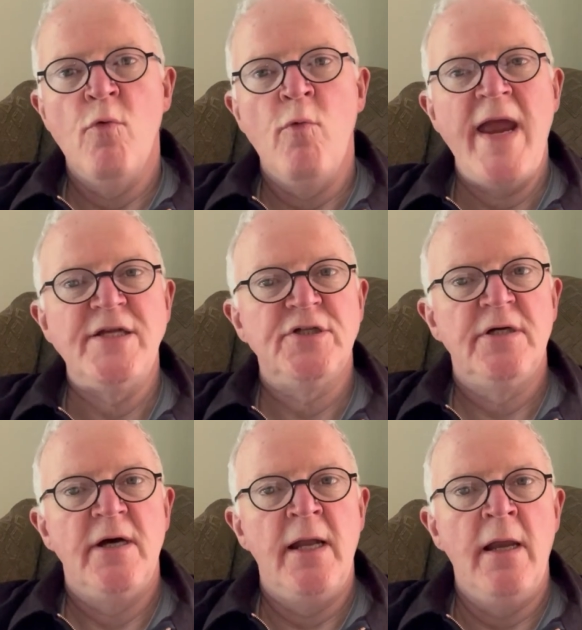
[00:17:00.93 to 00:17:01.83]
wit
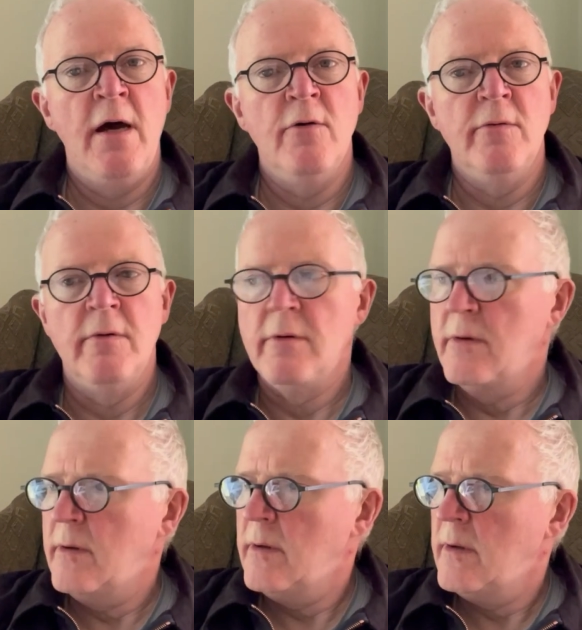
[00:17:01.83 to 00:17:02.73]
alone.
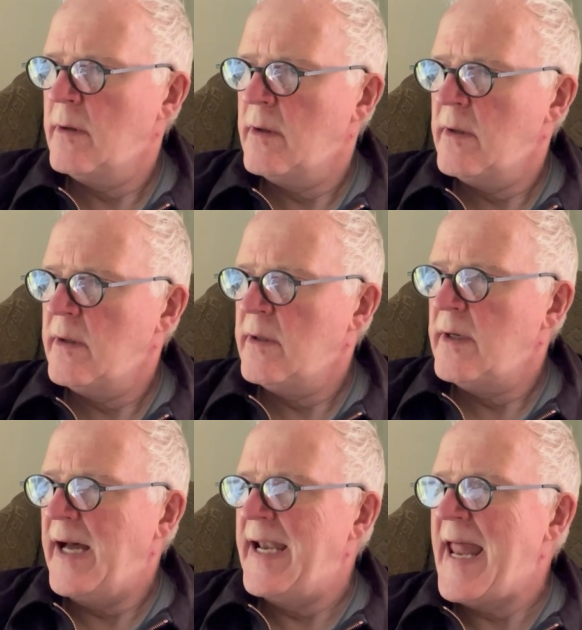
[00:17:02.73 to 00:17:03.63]

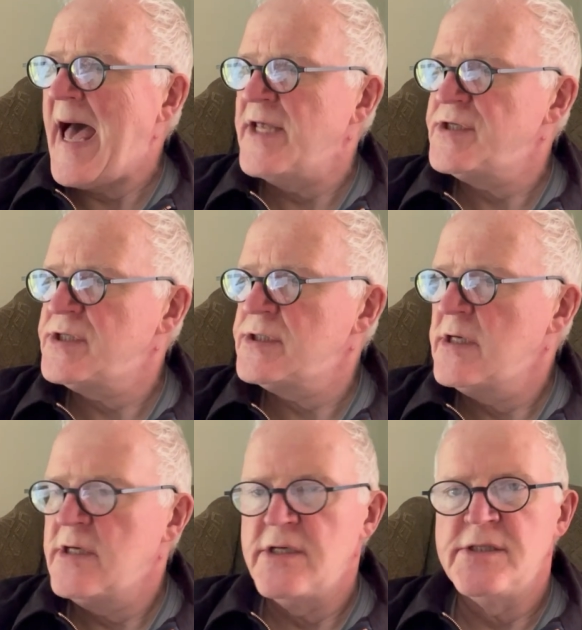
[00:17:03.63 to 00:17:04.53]
Alas,
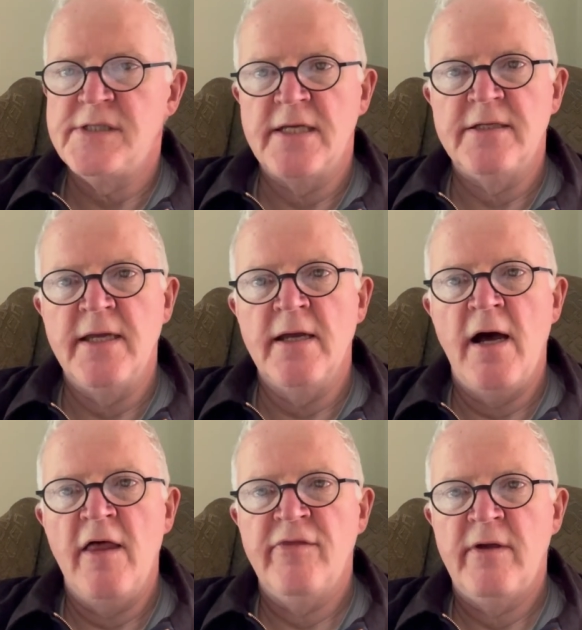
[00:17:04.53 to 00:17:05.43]
said King
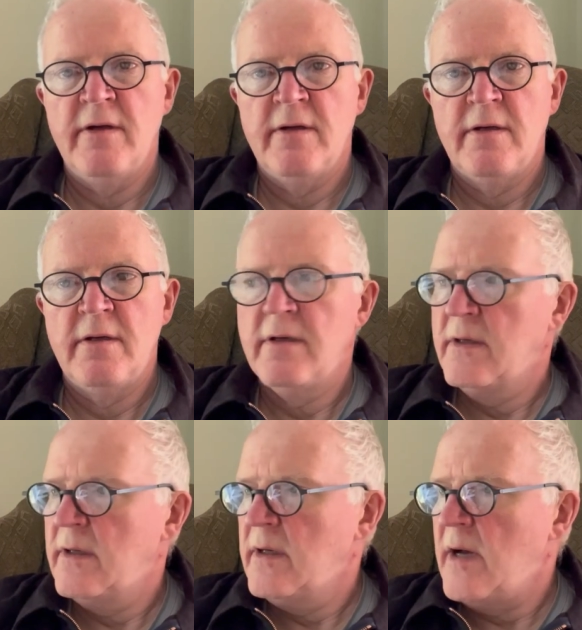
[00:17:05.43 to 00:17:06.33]
Arthur,
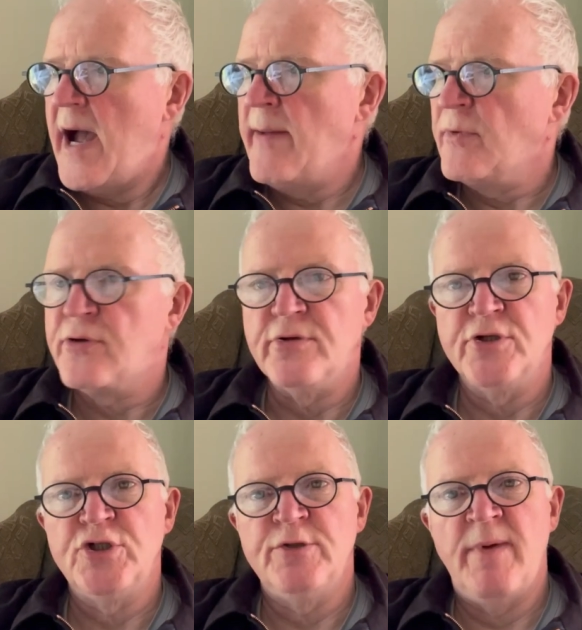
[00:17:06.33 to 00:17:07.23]
I am
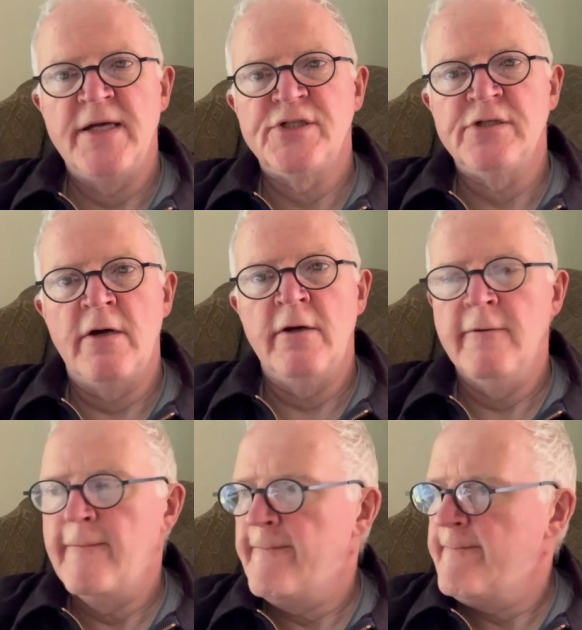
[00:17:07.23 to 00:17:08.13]
crushed by sorrow.
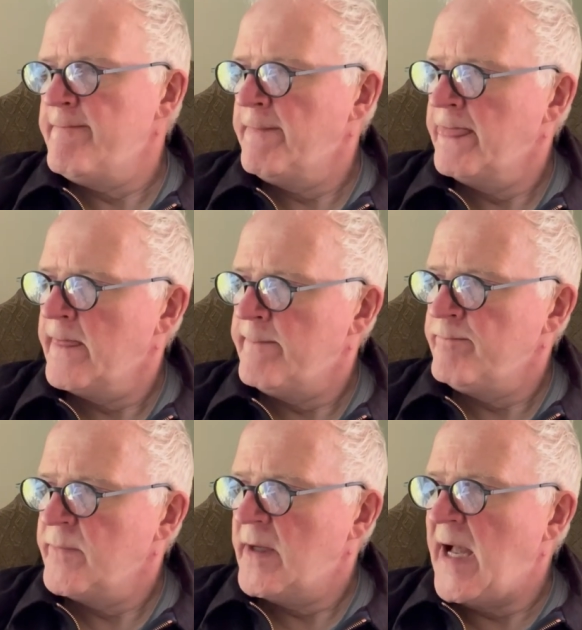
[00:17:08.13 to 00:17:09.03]

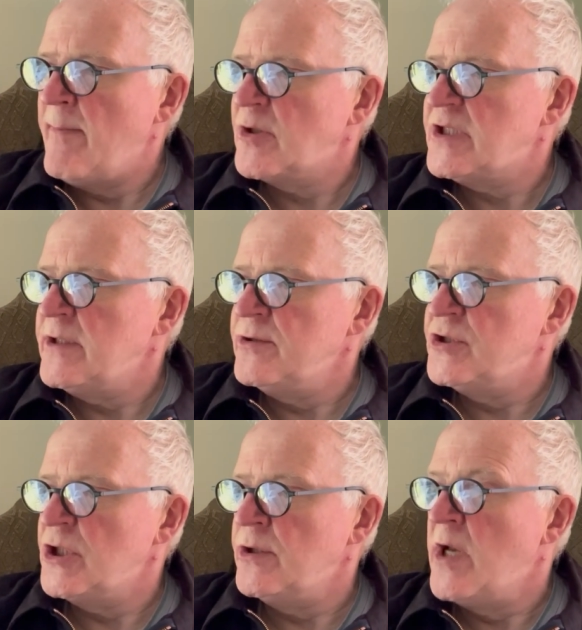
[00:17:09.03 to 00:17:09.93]
I am utterly
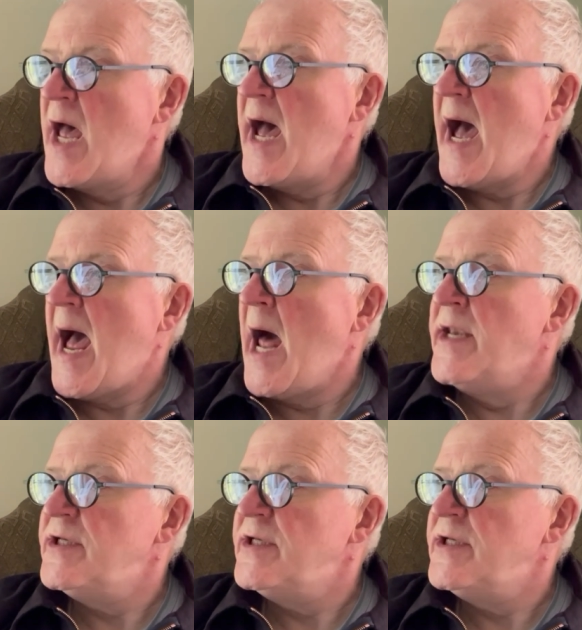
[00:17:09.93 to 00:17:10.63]
undone, and